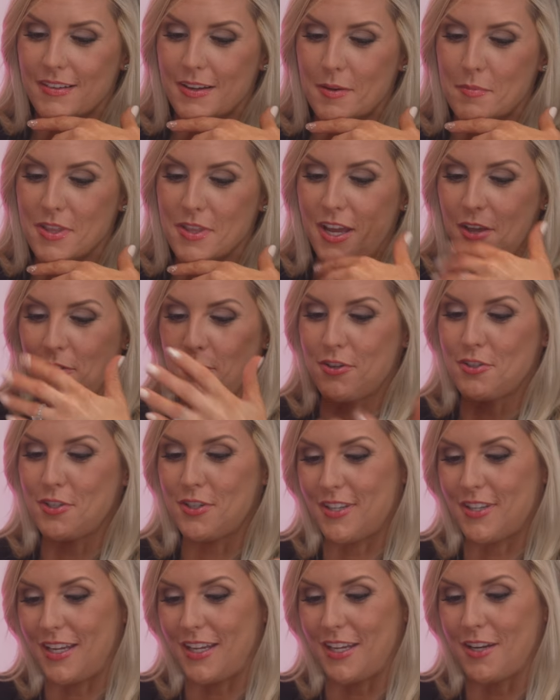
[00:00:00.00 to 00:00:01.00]

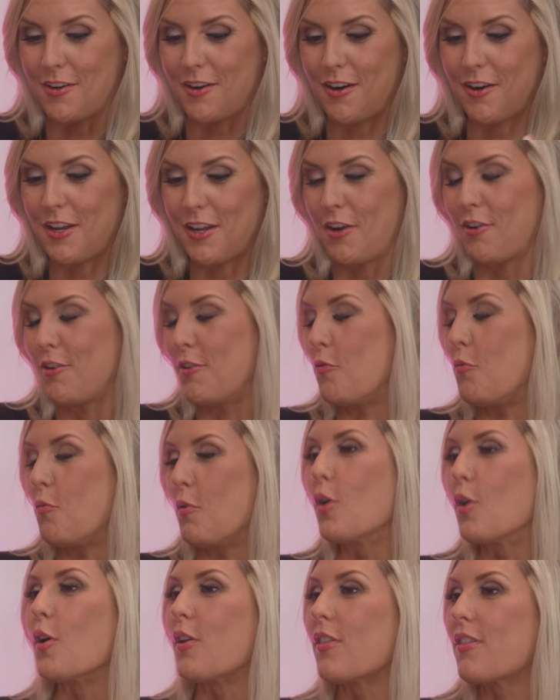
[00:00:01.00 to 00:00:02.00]
just like in our inherent
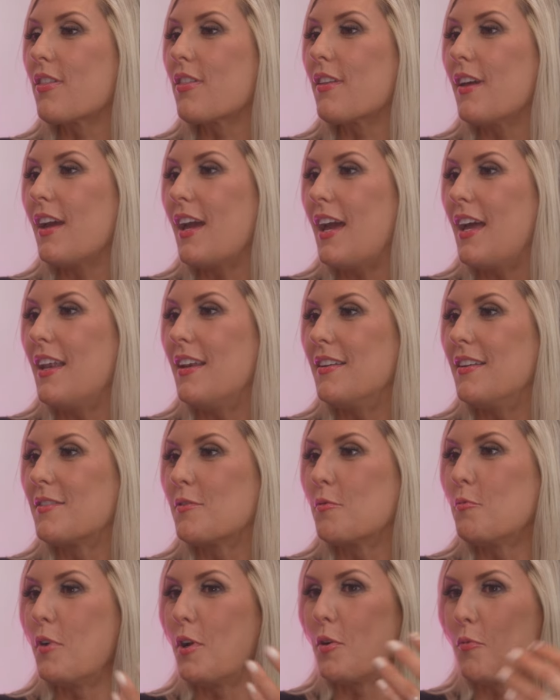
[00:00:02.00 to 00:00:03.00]
worth, and
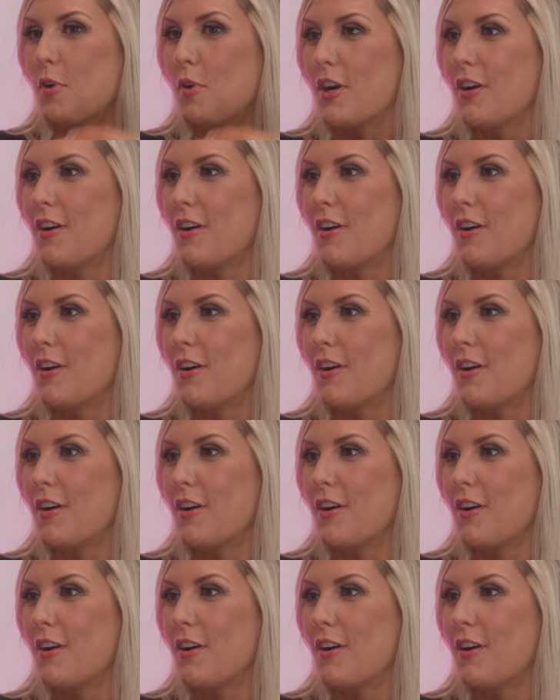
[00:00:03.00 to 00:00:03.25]
when